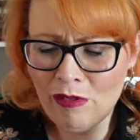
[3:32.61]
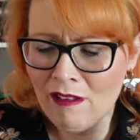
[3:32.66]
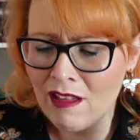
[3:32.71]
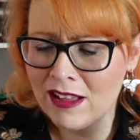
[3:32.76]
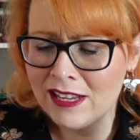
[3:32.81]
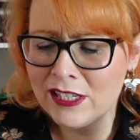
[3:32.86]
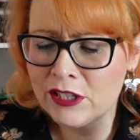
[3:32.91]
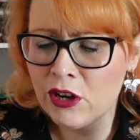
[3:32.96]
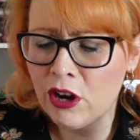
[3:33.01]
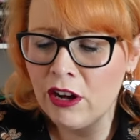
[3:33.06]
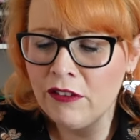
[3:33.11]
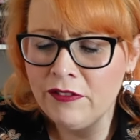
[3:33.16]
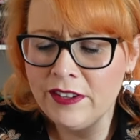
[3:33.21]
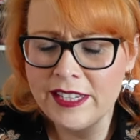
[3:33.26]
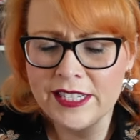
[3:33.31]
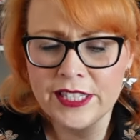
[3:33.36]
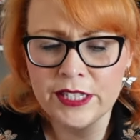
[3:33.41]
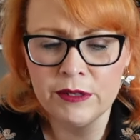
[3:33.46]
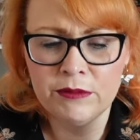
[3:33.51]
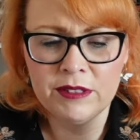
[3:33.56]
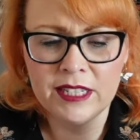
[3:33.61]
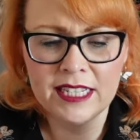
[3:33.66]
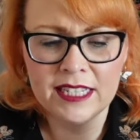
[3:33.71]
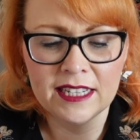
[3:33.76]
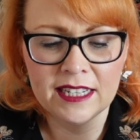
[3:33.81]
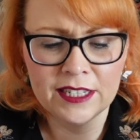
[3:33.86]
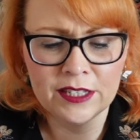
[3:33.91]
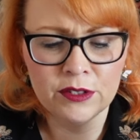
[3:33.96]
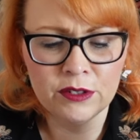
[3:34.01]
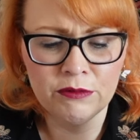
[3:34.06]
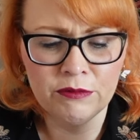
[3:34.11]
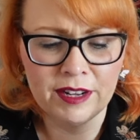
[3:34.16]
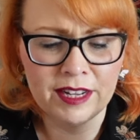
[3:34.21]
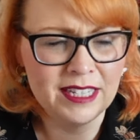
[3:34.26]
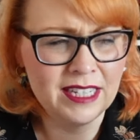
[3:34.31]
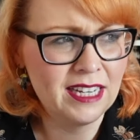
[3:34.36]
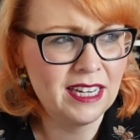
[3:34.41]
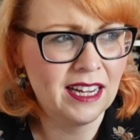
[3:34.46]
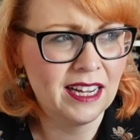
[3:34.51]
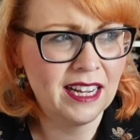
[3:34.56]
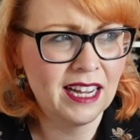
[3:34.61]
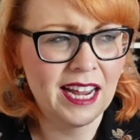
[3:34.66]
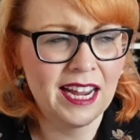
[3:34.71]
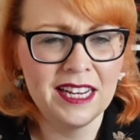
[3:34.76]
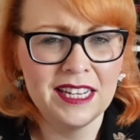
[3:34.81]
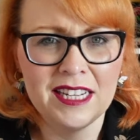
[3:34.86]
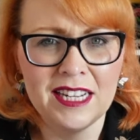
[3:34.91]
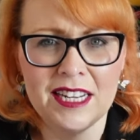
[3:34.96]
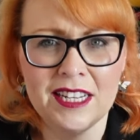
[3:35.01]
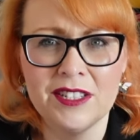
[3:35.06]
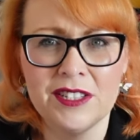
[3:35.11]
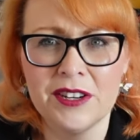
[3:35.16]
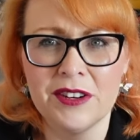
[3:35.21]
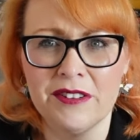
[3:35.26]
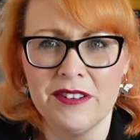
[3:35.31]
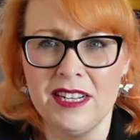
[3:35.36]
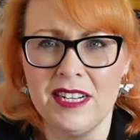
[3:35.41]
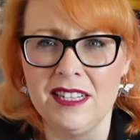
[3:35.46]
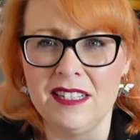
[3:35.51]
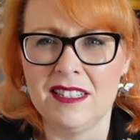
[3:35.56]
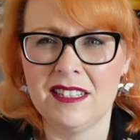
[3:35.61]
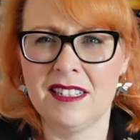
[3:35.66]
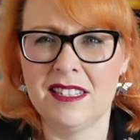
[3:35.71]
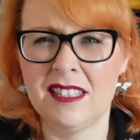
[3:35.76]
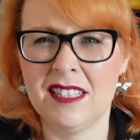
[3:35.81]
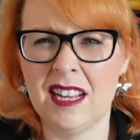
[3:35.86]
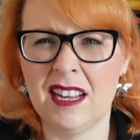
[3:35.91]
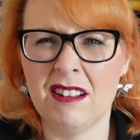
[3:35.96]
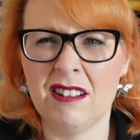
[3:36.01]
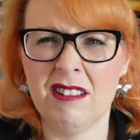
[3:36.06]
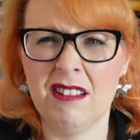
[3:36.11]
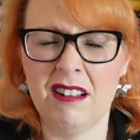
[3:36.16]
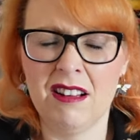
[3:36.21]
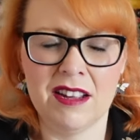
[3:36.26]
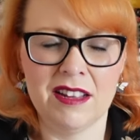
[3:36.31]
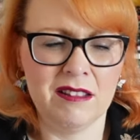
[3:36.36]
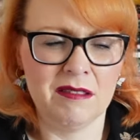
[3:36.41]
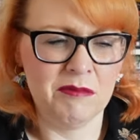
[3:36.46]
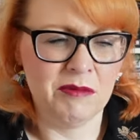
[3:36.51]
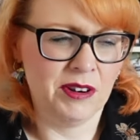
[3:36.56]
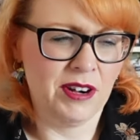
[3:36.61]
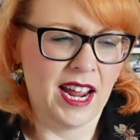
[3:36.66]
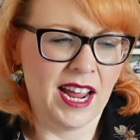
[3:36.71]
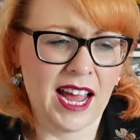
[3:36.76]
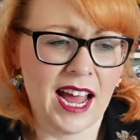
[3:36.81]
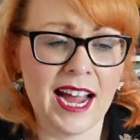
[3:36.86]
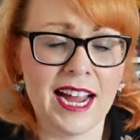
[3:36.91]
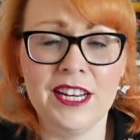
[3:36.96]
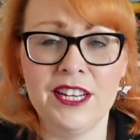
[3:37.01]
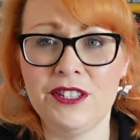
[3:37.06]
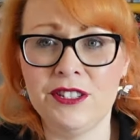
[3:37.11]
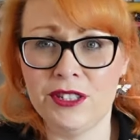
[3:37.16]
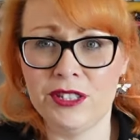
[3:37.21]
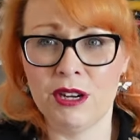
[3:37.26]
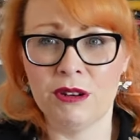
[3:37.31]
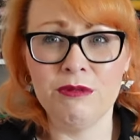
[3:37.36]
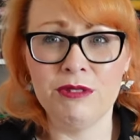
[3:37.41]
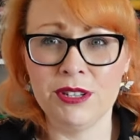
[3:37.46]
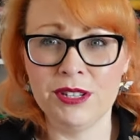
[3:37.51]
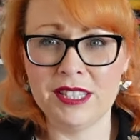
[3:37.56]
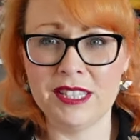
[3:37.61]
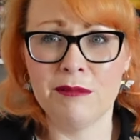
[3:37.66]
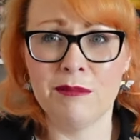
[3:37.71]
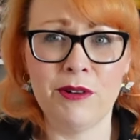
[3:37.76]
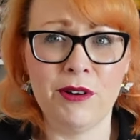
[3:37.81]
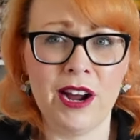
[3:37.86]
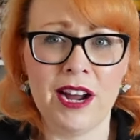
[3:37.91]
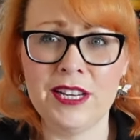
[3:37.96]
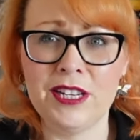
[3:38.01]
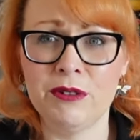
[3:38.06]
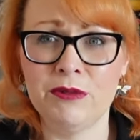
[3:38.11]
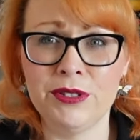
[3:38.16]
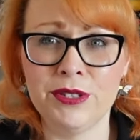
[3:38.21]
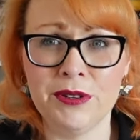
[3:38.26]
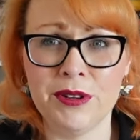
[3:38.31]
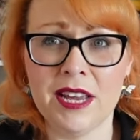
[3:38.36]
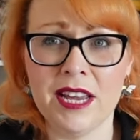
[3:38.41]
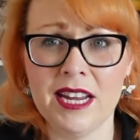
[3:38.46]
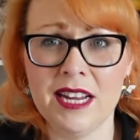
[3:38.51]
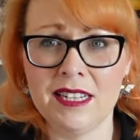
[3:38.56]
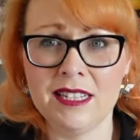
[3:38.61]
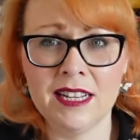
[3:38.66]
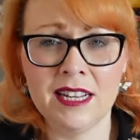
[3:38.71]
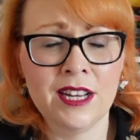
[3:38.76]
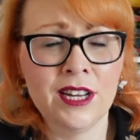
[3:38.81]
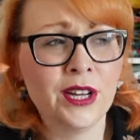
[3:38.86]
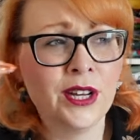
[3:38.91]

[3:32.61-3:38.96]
This coffee is so needed. It's already like 18 degrees and it's 10 o'clock in the morning. I don't do summer, I don't do heat.